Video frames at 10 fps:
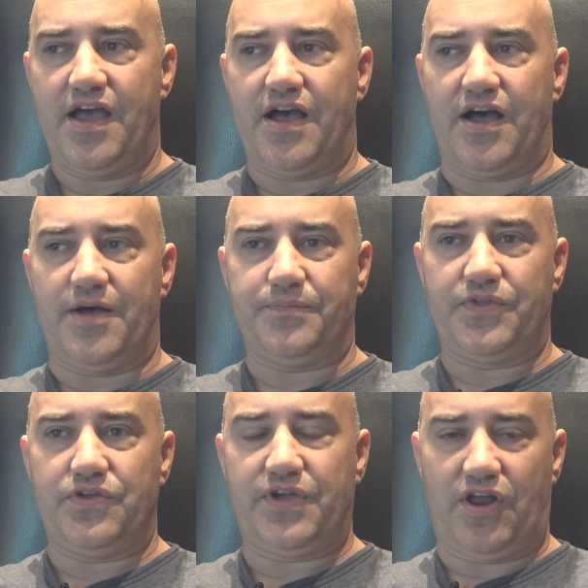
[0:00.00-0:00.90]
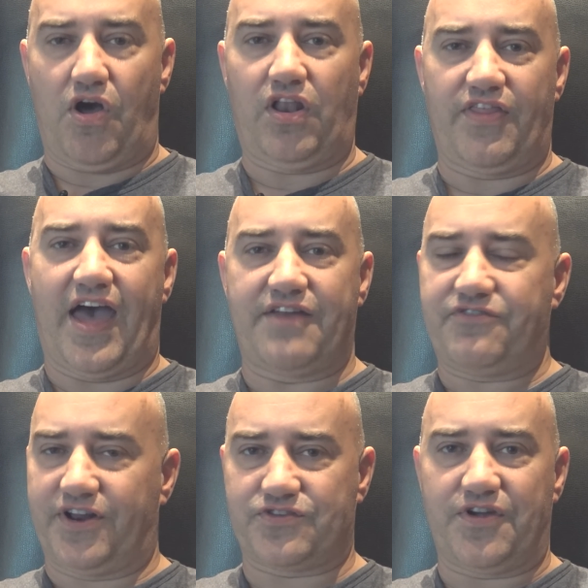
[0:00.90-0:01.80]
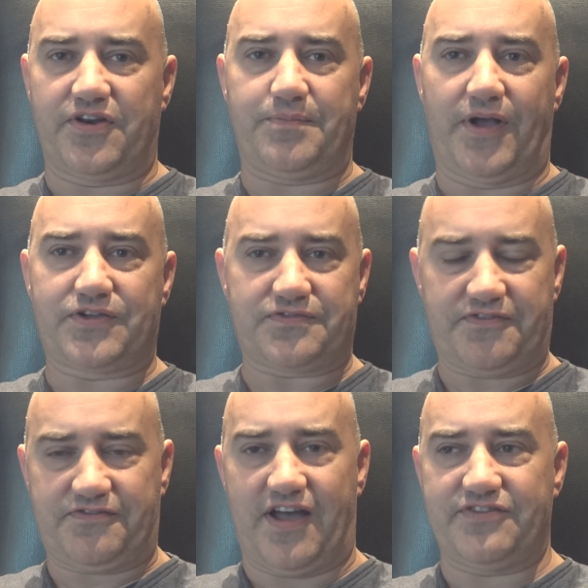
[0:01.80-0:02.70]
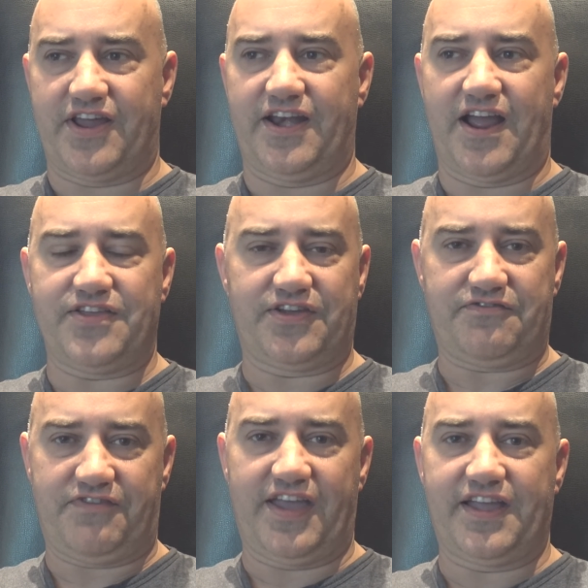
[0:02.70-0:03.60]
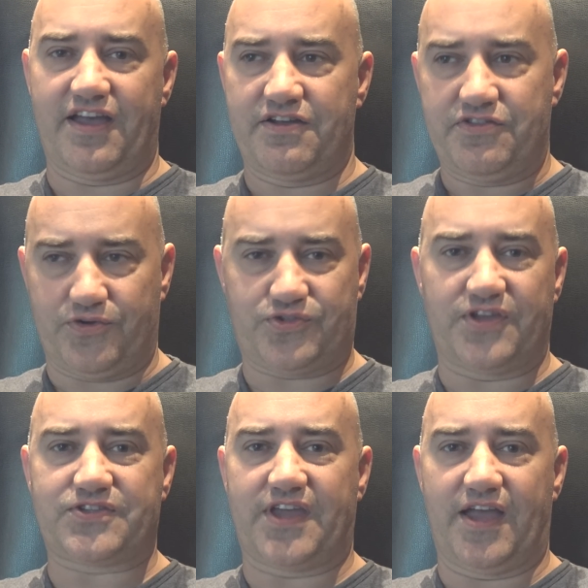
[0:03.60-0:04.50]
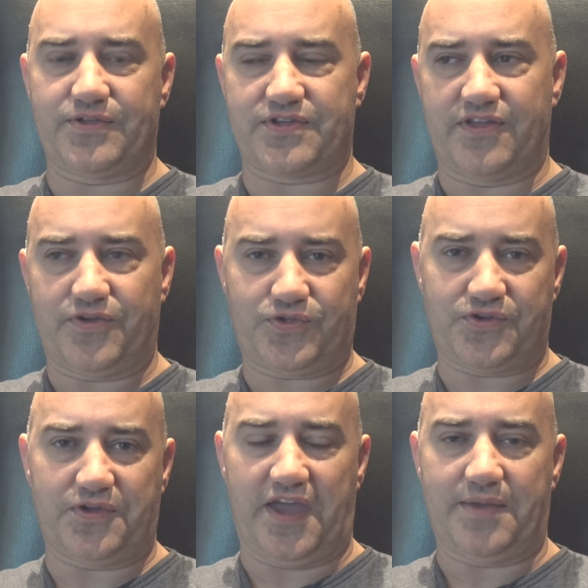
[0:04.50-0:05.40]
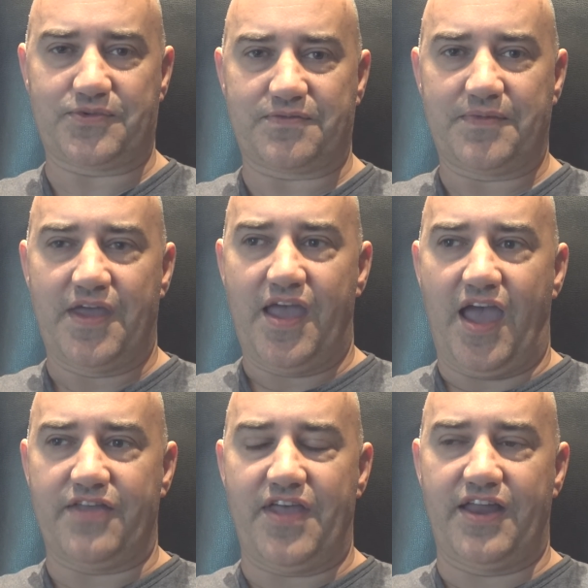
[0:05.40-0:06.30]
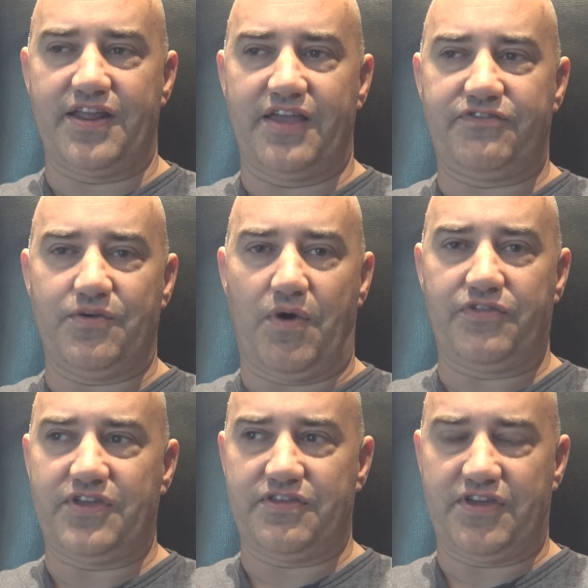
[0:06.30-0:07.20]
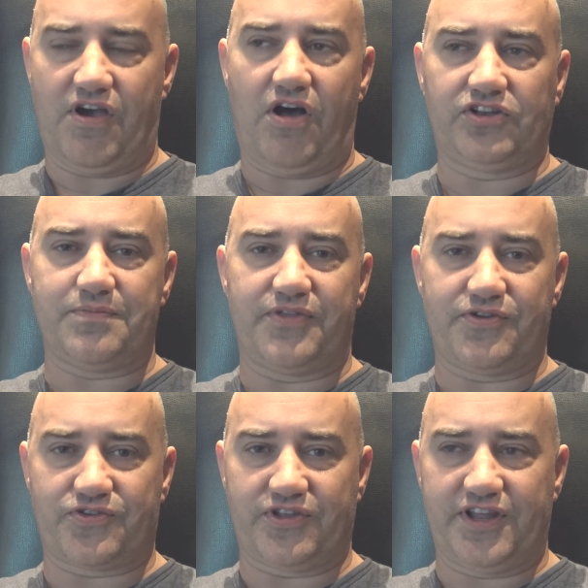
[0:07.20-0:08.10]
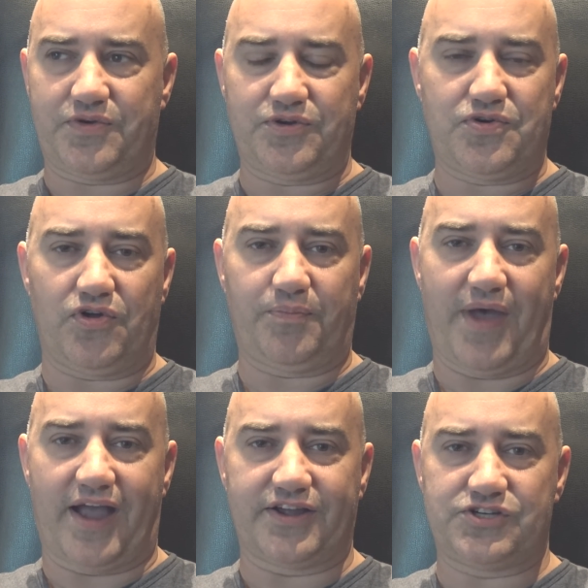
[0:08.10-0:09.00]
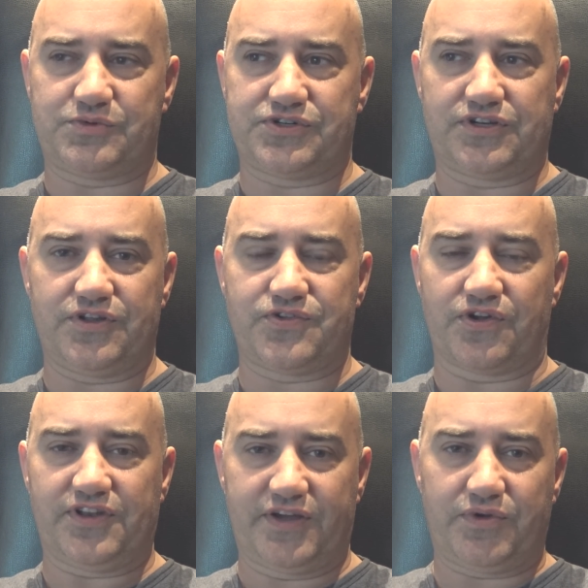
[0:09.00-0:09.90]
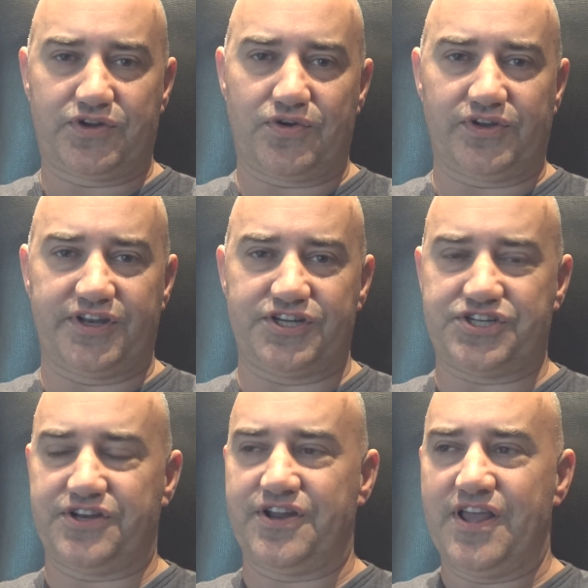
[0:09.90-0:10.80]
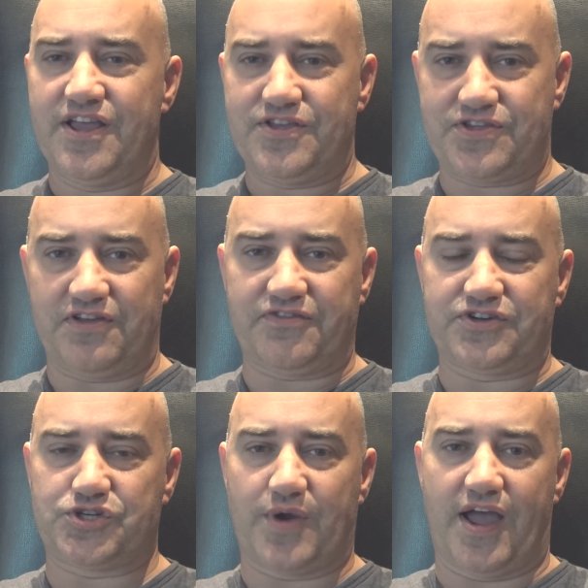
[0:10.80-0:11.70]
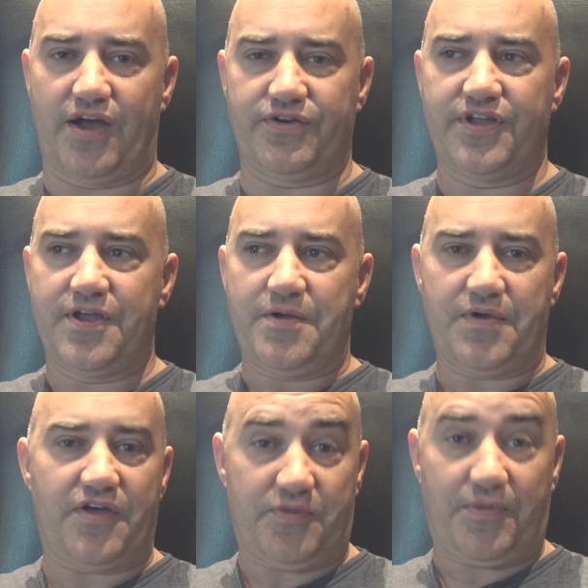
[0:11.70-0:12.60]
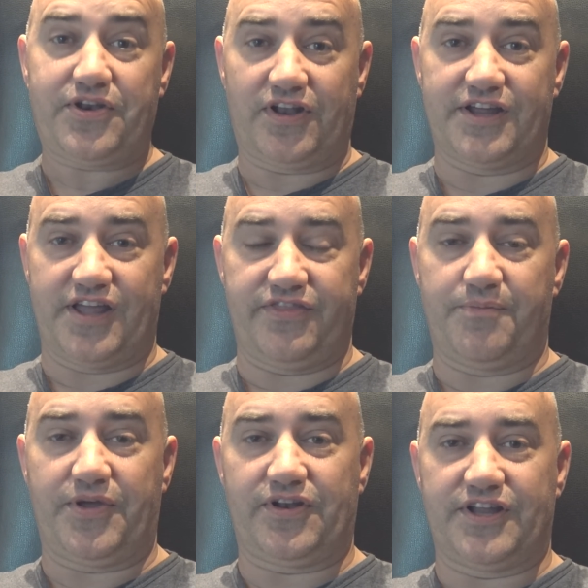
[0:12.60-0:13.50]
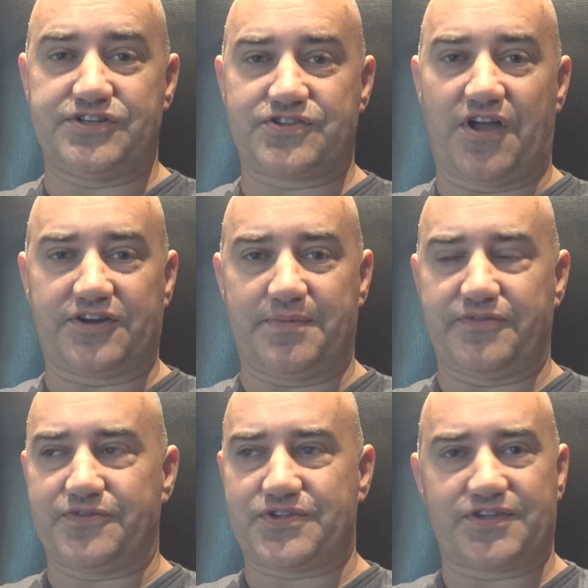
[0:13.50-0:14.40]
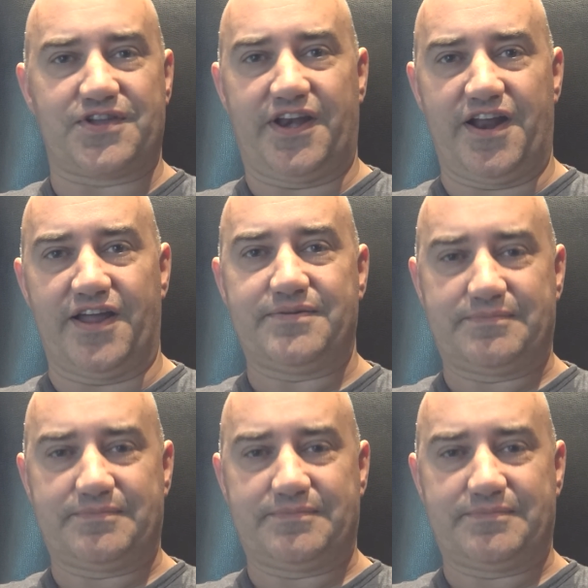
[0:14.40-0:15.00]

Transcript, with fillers: Um, you get all of that for an extra 100 bucks. For 5.99, you get Vega, those discounts, and those two games. And then if you want the, the ultimate, there's the liquid cooled package, which includes our liquid cooled edition, silver shroud, uh, the bundle I, and the bundle I just talked about for $6.99.